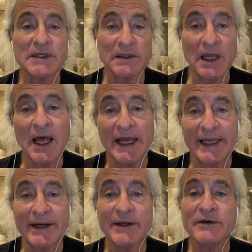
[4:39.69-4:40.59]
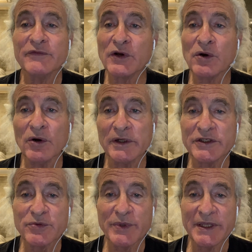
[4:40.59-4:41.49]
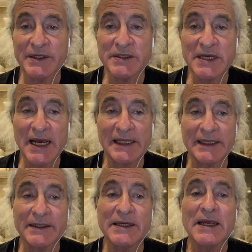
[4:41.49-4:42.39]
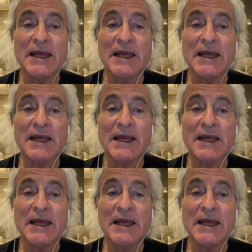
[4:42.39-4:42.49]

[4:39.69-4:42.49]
Line for calls within Thailand